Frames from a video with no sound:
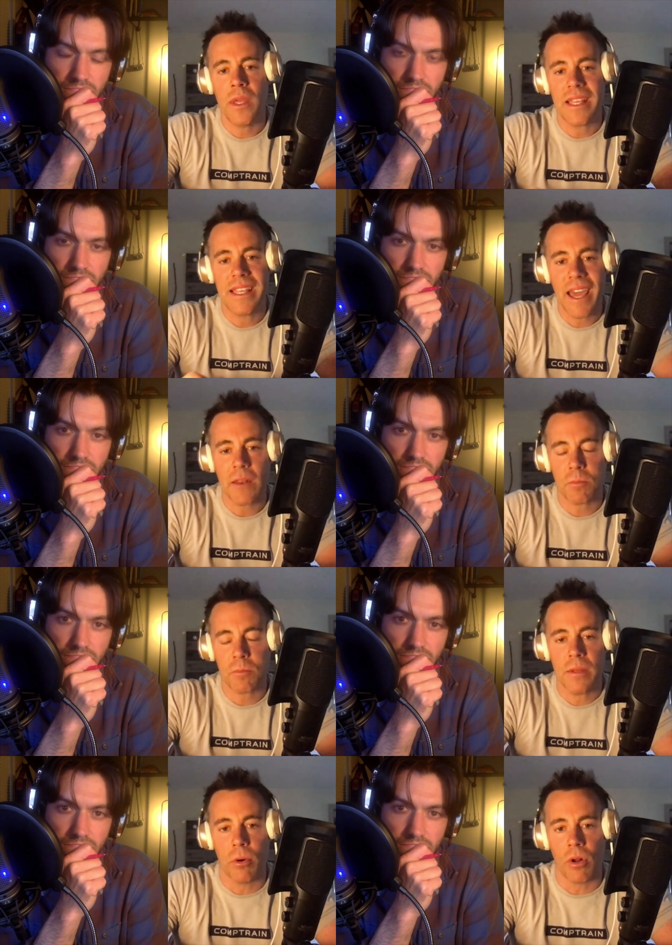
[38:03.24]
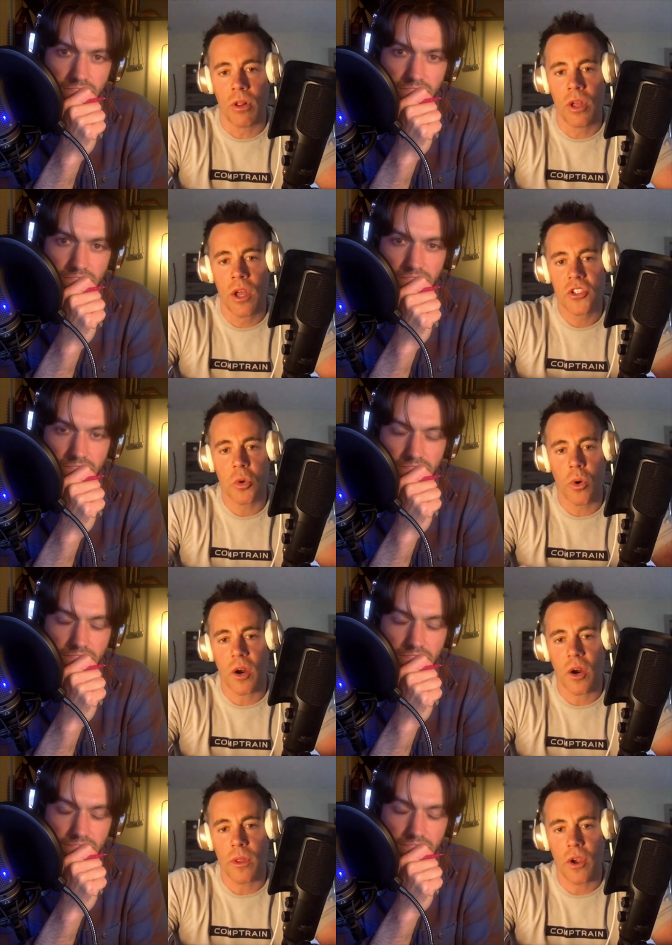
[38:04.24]
Speaker 1: get people mm-hmm. to hmm. work
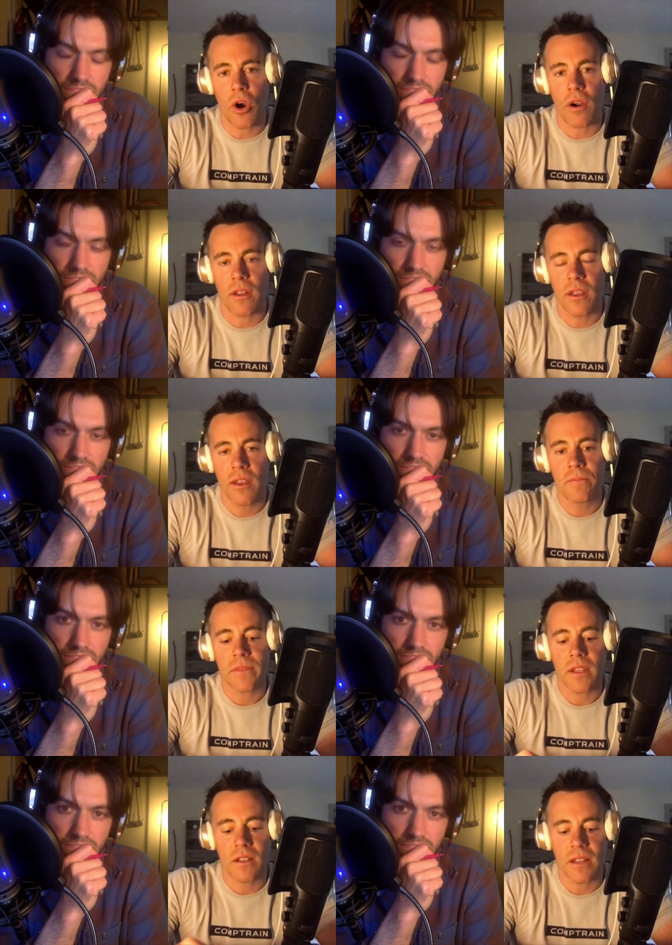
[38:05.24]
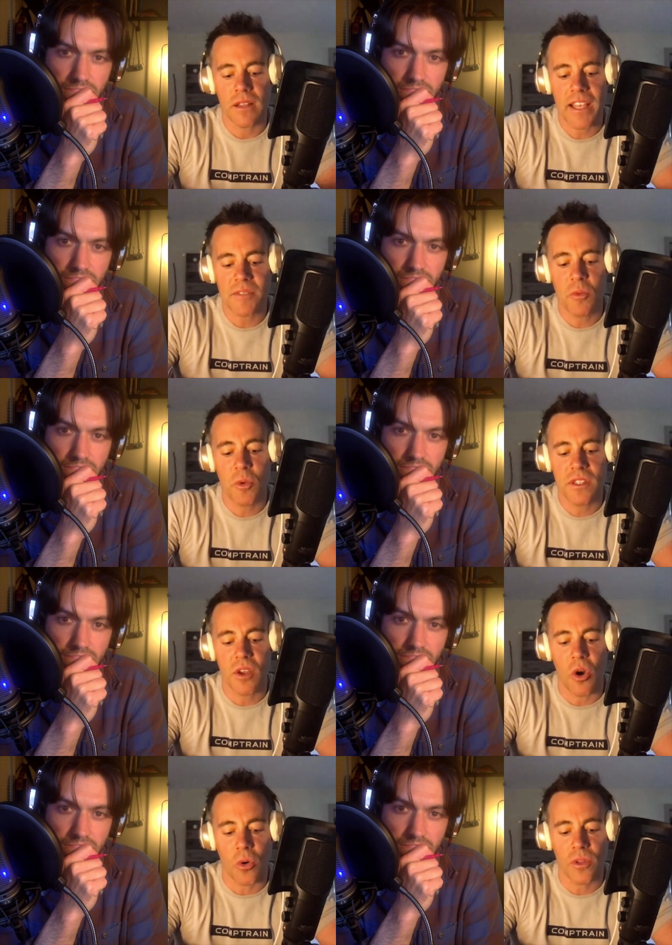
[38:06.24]
out really hard? Glassman was
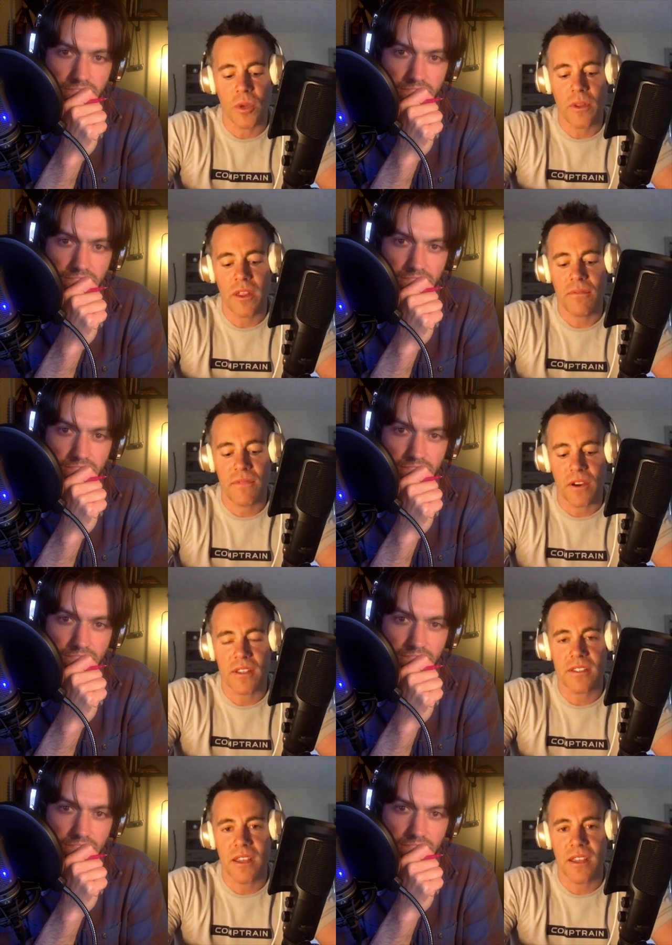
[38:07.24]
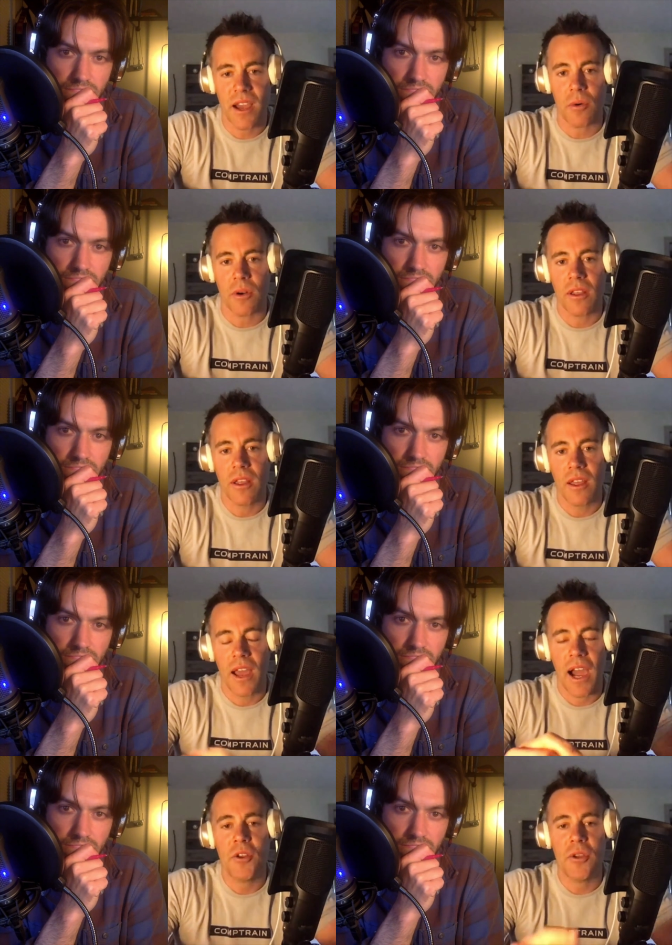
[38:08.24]
the only one that figured this thing out.
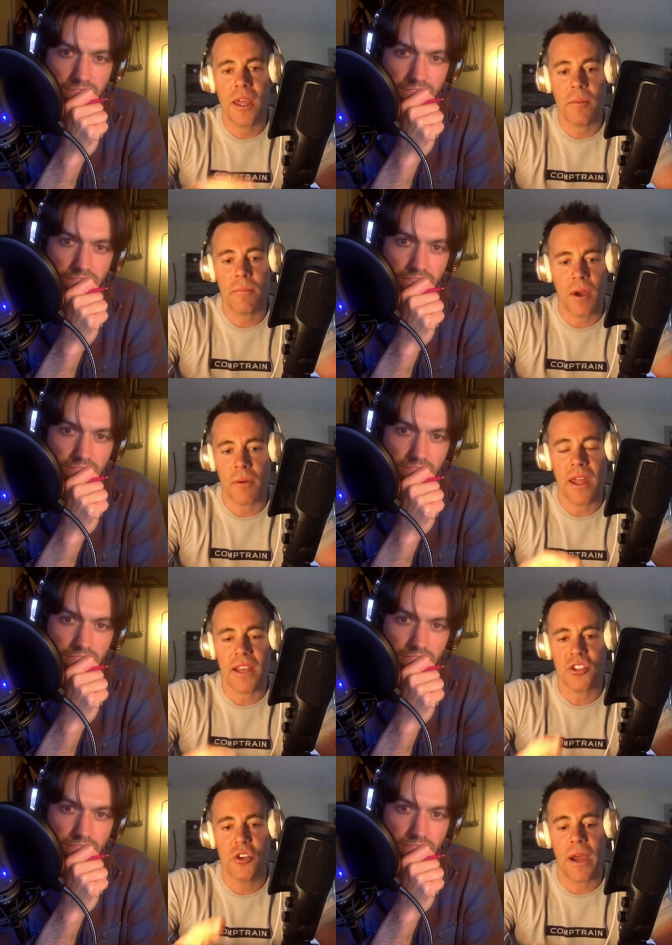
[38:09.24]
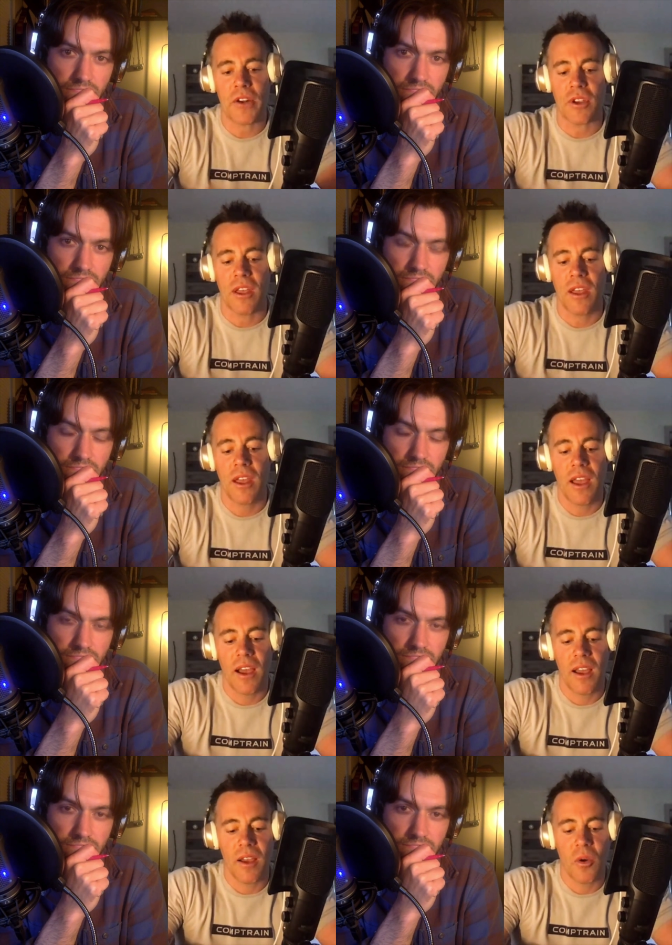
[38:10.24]
How do you get people? I'm going to ask you, Patrick.
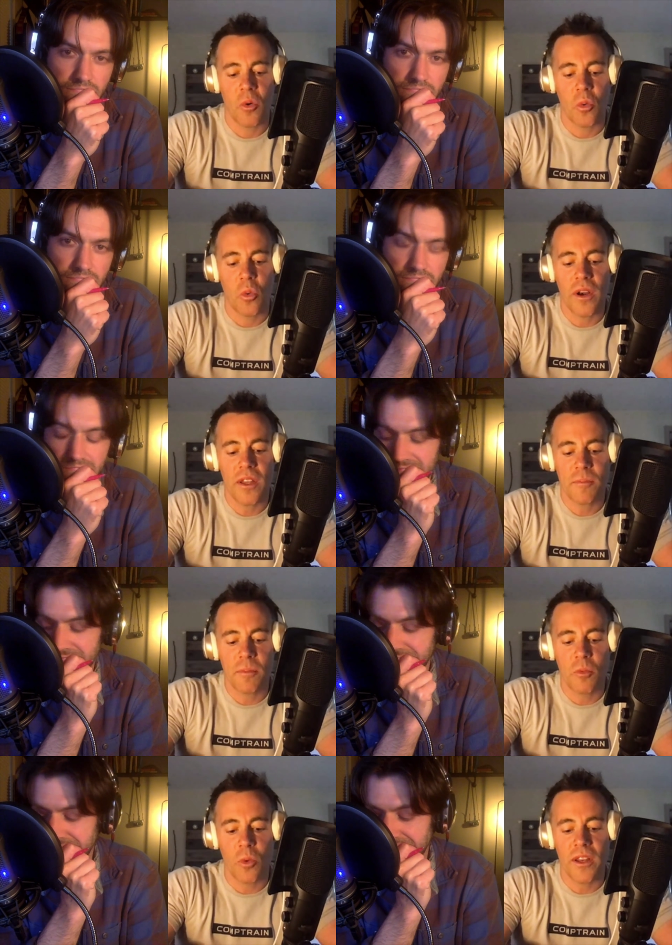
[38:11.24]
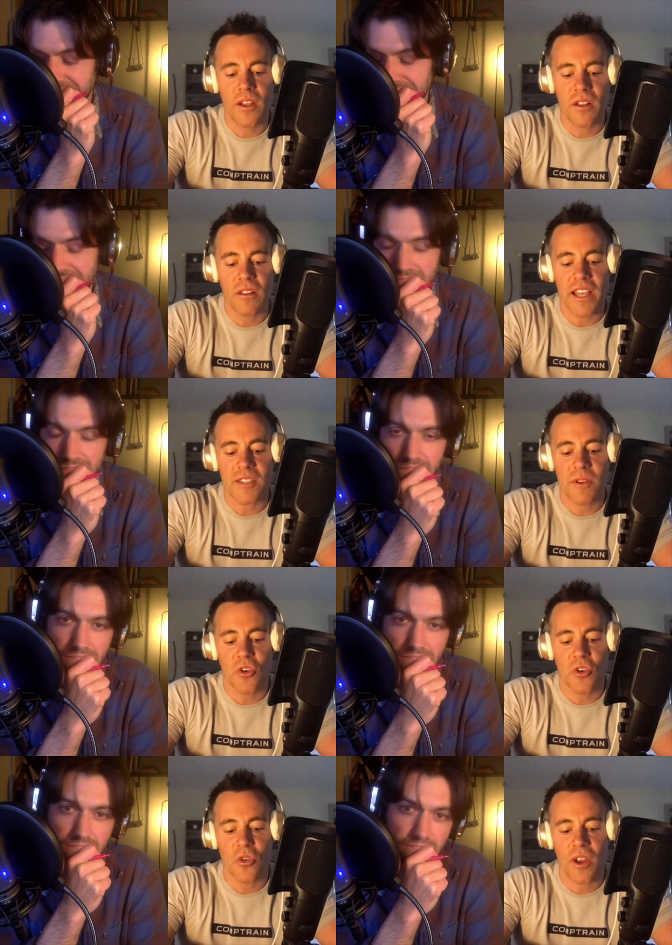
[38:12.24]
What is what did Glassman
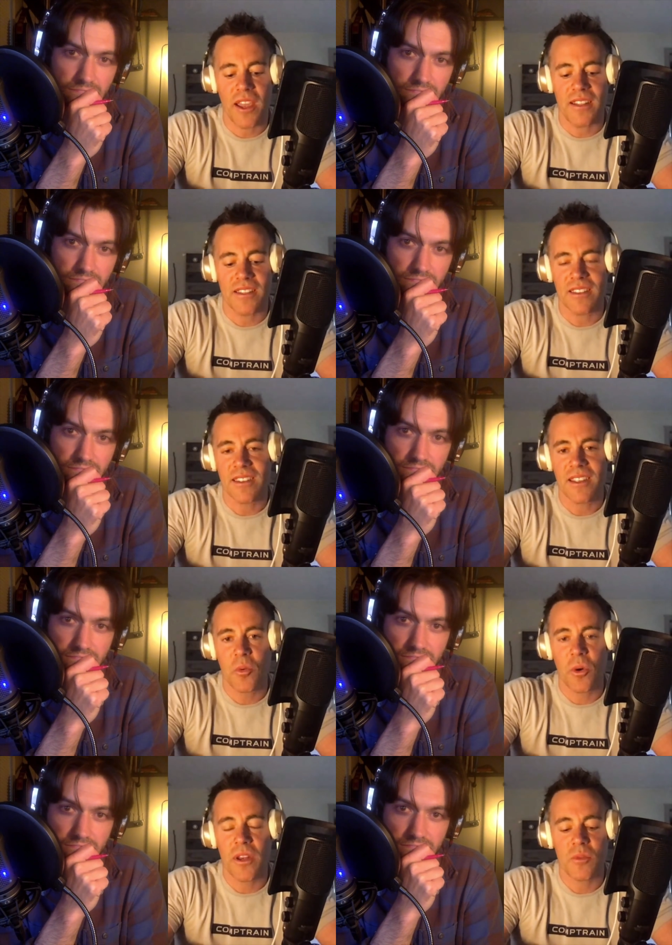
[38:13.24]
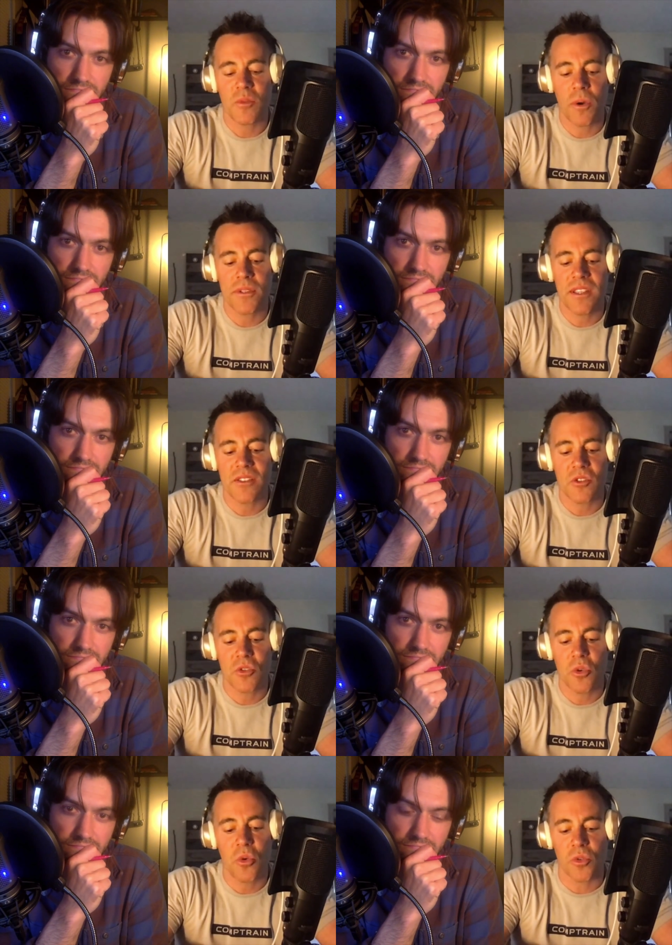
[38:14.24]
create? What is what was his
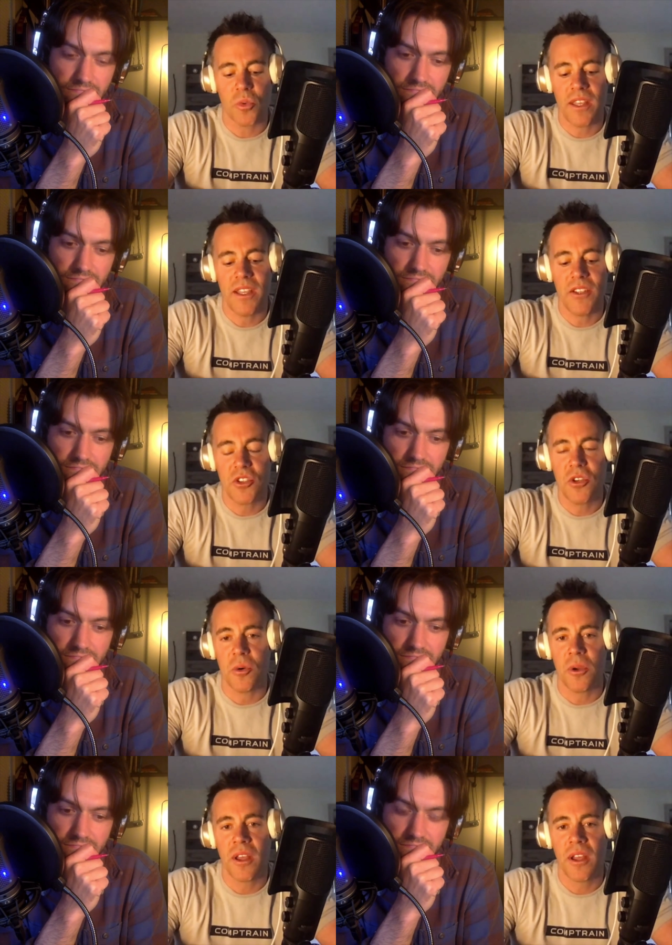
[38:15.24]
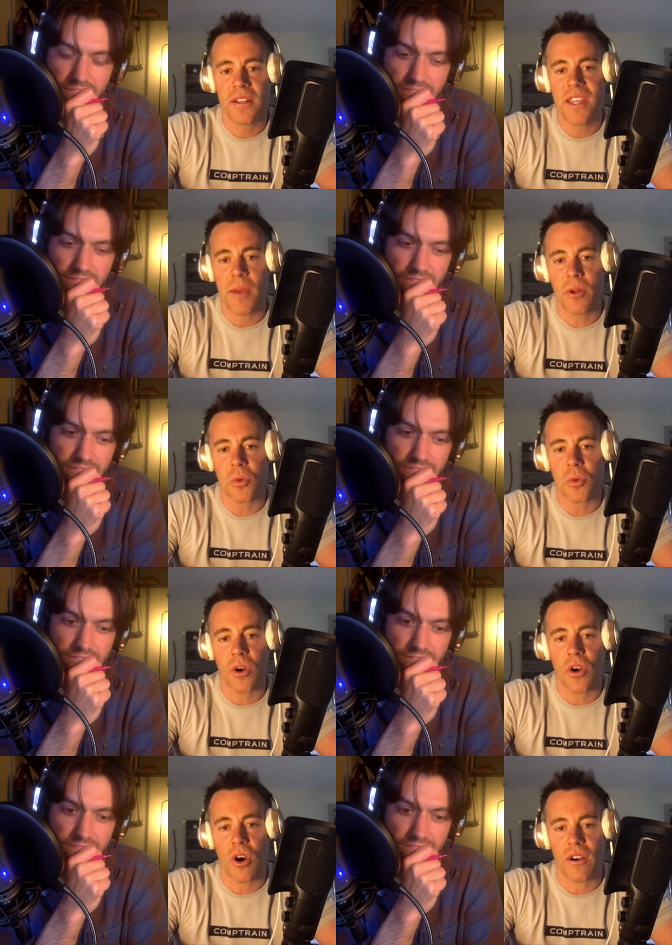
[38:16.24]
tools? What did he do to get people to
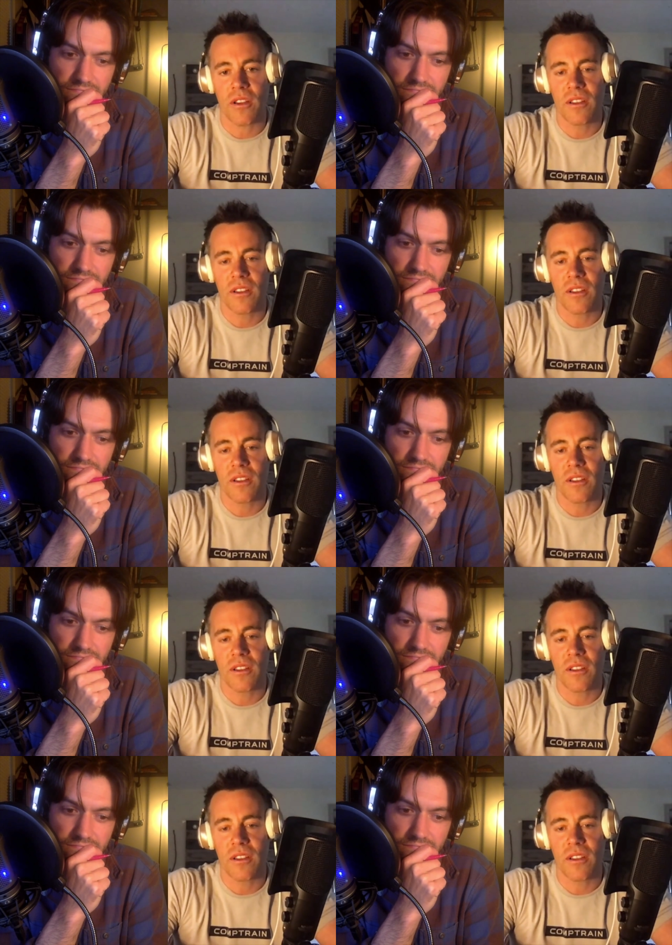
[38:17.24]
work hard?